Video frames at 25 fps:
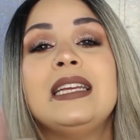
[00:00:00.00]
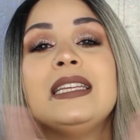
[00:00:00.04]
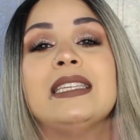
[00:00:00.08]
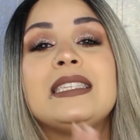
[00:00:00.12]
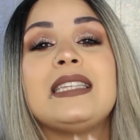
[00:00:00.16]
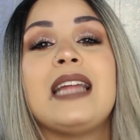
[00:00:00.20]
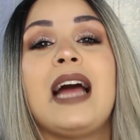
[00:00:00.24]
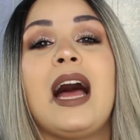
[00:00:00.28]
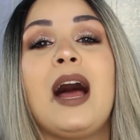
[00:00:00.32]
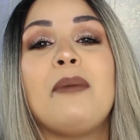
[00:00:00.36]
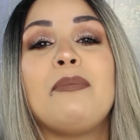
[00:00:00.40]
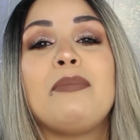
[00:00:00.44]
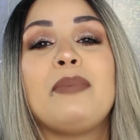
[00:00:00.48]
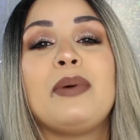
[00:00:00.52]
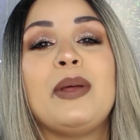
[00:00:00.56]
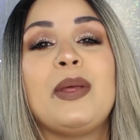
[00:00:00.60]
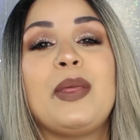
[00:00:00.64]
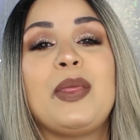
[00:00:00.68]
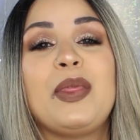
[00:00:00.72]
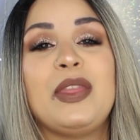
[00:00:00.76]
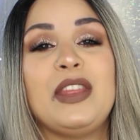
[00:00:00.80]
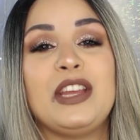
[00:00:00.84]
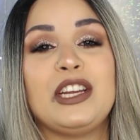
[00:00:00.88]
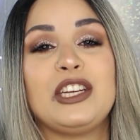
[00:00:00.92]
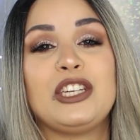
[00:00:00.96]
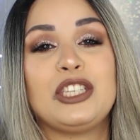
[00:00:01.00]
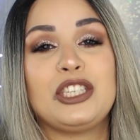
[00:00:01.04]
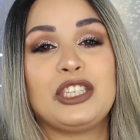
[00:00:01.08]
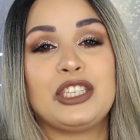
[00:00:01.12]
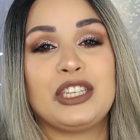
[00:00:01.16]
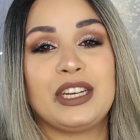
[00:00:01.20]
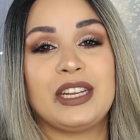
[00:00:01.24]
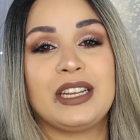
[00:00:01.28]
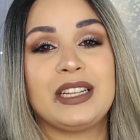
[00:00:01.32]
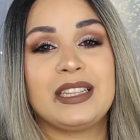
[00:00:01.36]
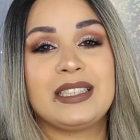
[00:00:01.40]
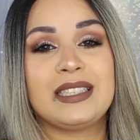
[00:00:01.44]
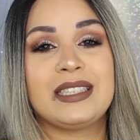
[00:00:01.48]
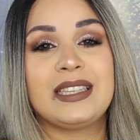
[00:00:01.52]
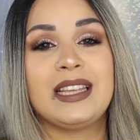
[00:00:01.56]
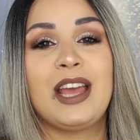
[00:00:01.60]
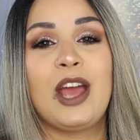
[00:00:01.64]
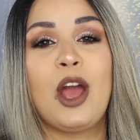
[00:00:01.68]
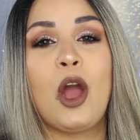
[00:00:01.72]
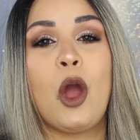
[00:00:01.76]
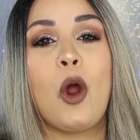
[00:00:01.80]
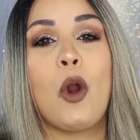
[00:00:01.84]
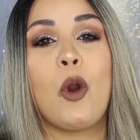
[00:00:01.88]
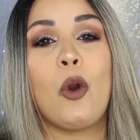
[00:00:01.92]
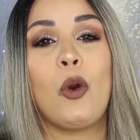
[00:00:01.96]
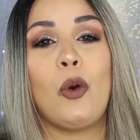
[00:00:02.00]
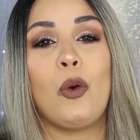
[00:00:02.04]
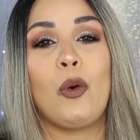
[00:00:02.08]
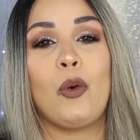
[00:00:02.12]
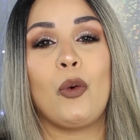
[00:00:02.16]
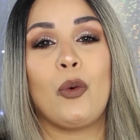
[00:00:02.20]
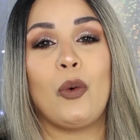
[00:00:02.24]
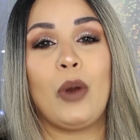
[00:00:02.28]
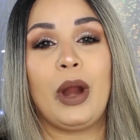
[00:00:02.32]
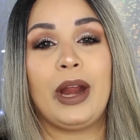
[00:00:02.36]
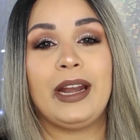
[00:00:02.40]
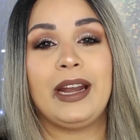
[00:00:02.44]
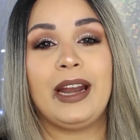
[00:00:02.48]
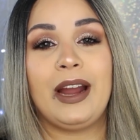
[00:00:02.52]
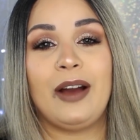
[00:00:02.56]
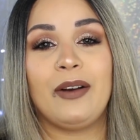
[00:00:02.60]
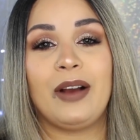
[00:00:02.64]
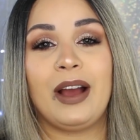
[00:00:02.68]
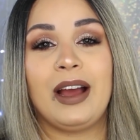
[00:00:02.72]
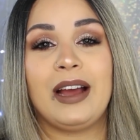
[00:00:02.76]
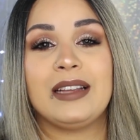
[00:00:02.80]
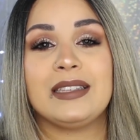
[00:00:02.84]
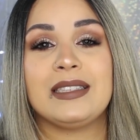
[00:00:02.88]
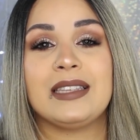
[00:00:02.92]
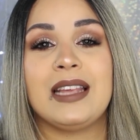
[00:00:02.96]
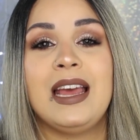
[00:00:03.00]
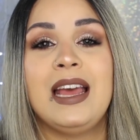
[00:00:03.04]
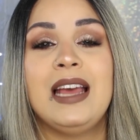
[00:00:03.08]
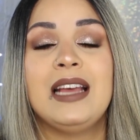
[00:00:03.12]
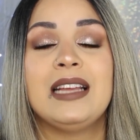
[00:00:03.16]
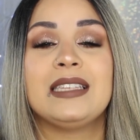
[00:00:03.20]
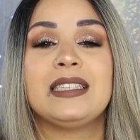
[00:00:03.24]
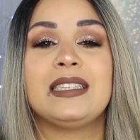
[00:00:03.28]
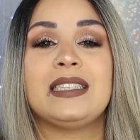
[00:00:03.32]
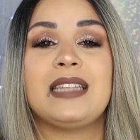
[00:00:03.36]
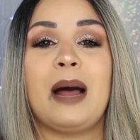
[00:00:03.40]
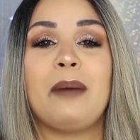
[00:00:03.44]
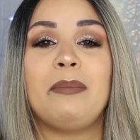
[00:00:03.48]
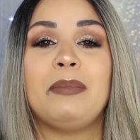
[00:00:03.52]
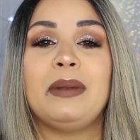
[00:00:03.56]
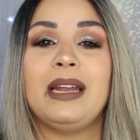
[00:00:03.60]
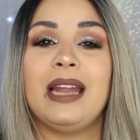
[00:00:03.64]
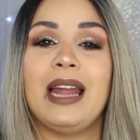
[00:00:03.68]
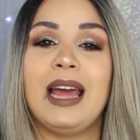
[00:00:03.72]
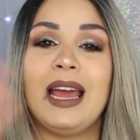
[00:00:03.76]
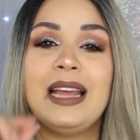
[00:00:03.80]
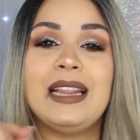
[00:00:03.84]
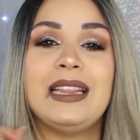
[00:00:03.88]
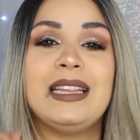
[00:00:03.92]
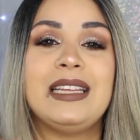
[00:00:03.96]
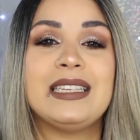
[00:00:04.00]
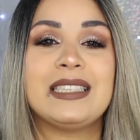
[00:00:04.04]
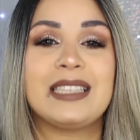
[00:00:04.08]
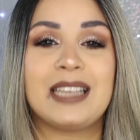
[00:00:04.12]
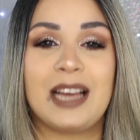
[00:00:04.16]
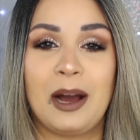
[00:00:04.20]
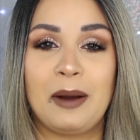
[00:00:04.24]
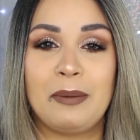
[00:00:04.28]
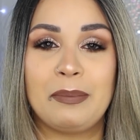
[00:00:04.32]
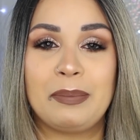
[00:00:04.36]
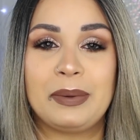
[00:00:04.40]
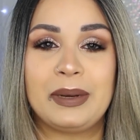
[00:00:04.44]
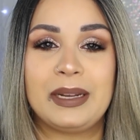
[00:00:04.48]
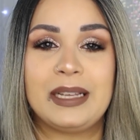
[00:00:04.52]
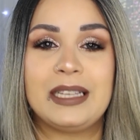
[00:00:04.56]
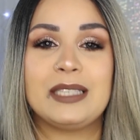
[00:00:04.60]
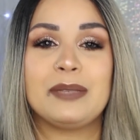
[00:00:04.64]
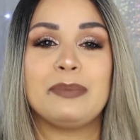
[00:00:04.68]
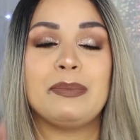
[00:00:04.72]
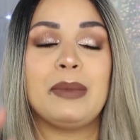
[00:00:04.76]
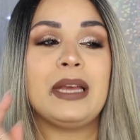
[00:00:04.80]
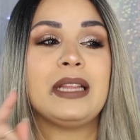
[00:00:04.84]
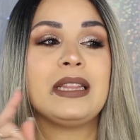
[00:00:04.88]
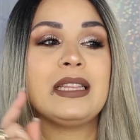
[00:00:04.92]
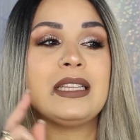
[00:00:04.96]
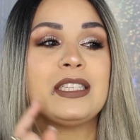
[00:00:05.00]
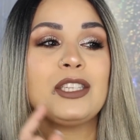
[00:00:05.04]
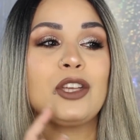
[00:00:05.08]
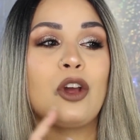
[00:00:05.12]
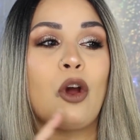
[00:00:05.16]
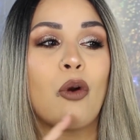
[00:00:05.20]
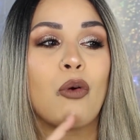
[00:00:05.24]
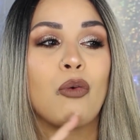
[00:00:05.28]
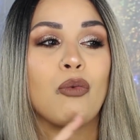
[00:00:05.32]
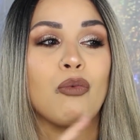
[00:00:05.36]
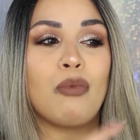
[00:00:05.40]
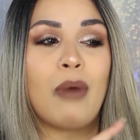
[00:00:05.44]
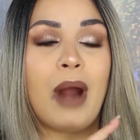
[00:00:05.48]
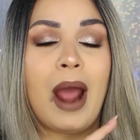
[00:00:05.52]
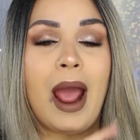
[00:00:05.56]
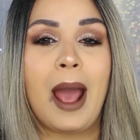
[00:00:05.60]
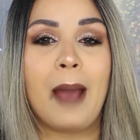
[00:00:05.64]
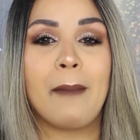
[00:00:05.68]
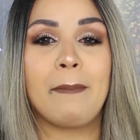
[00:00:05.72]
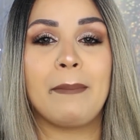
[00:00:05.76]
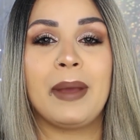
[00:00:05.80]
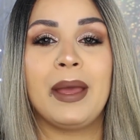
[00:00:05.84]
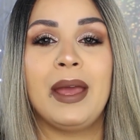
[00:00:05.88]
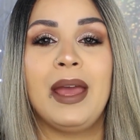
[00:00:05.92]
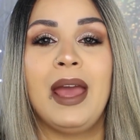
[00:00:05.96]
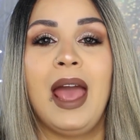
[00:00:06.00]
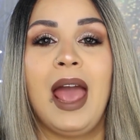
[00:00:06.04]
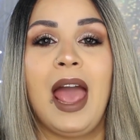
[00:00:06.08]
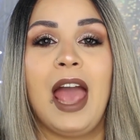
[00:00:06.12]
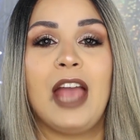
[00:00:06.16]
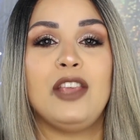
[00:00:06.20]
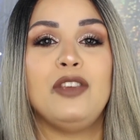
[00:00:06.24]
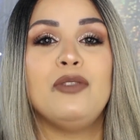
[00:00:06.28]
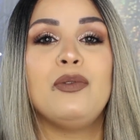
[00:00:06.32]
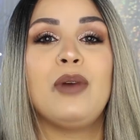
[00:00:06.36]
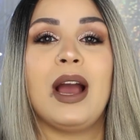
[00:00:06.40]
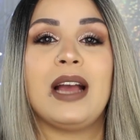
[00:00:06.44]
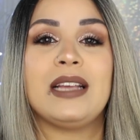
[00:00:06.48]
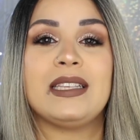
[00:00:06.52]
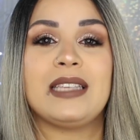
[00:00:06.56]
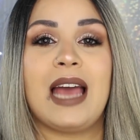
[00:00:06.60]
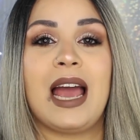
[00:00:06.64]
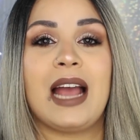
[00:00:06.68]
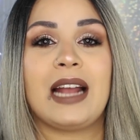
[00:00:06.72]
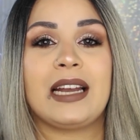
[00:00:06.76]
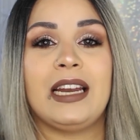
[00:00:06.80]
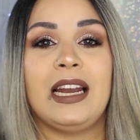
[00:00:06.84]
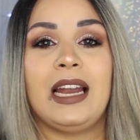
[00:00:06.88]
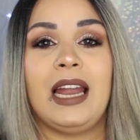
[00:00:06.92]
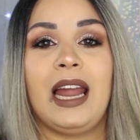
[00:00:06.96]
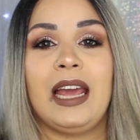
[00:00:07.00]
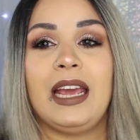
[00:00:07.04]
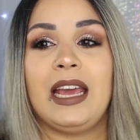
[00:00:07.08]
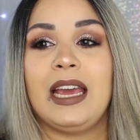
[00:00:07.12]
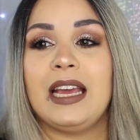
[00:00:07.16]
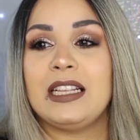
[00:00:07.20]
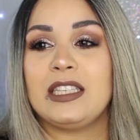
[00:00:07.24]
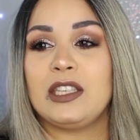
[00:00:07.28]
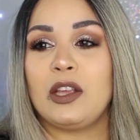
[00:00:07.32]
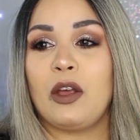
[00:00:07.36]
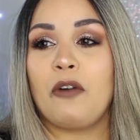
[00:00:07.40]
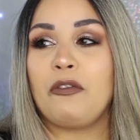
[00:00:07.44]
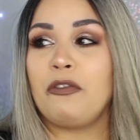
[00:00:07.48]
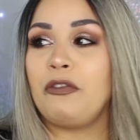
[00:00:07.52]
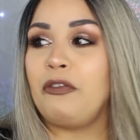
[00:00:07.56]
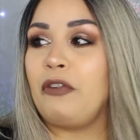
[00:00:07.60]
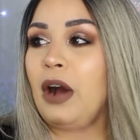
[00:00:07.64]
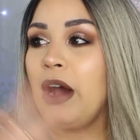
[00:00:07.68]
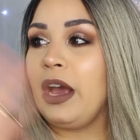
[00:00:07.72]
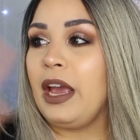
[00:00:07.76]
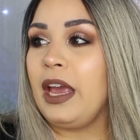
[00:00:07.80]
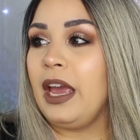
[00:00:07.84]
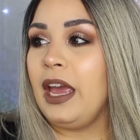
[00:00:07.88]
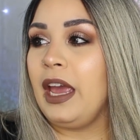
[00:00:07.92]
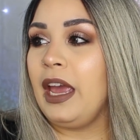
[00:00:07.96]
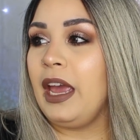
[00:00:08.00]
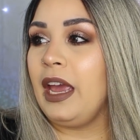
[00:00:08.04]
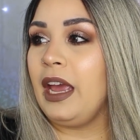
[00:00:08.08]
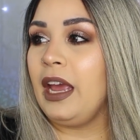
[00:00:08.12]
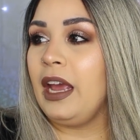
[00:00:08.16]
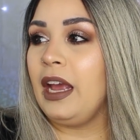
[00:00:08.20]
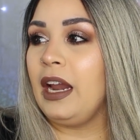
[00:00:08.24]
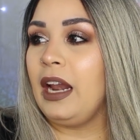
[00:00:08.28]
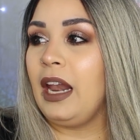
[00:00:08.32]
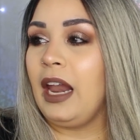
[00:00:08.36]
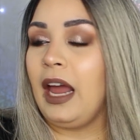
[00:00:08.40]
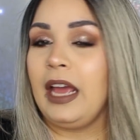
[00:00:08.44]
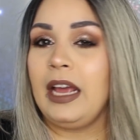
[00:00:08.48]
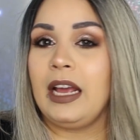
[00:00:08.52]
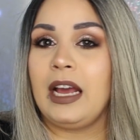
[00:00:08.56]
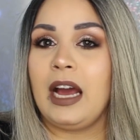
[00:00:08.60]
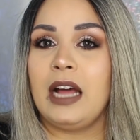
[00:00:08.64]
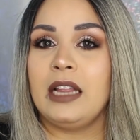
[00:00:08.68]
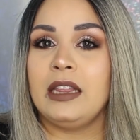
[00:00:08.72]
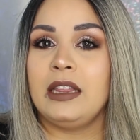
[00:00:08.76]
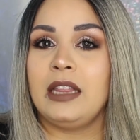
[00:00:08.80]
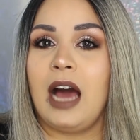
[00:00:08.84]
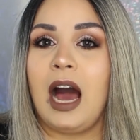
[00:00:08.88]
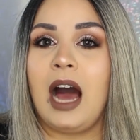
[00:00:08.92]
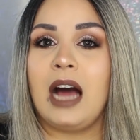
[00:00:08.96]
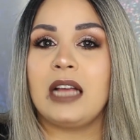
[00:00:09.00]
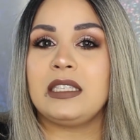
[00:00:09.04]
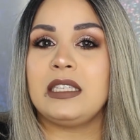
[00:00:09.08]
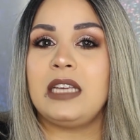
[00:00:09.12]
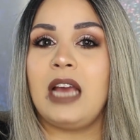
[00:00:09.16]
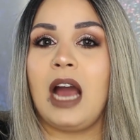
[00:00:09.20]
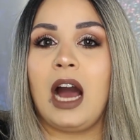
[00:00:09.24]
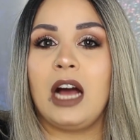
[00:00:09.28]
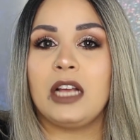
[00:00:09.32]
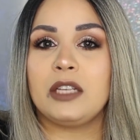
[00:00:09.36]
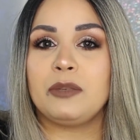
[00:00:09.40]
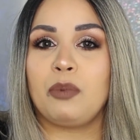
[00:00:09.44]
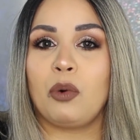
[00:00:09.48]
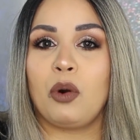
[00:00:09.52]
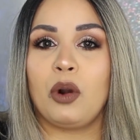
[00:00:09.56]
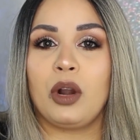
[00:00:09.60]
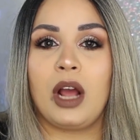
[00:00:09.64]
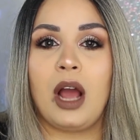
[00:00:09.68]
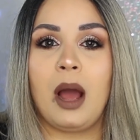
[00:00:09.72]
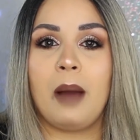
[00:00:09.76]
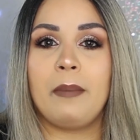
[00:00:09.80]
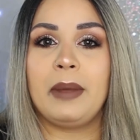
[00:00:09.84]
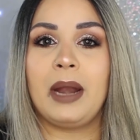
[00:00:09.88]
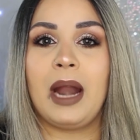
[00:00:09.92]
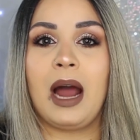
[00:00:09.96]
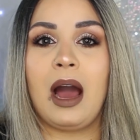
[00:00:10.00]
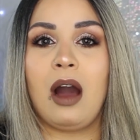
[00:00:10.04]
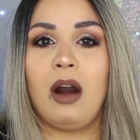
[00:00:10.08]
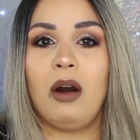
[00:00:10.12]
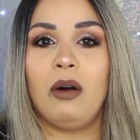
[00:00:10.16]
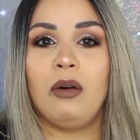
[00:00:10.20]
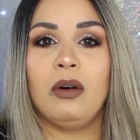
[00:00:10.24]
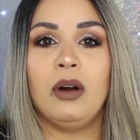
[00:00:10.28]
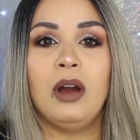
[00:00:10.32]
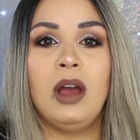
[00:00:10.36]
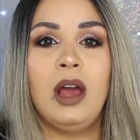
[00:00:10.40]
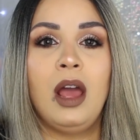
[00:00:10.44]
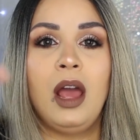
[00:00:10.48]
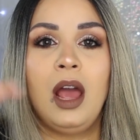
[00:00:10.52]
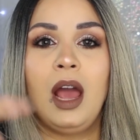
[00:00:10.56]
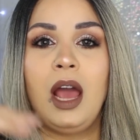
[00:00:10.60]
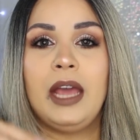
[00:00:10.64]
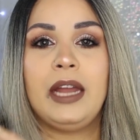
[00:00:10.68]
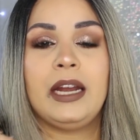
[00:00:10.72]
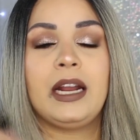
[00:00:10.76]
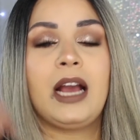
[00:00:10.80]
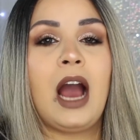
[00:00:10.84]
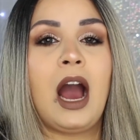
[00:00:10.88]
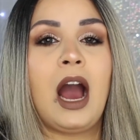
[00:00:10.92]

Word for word: Stop this shit right now, guys. Stop letting these companies make this crap and you guys acting like it's fucking like Ozzy Osbourne coming out in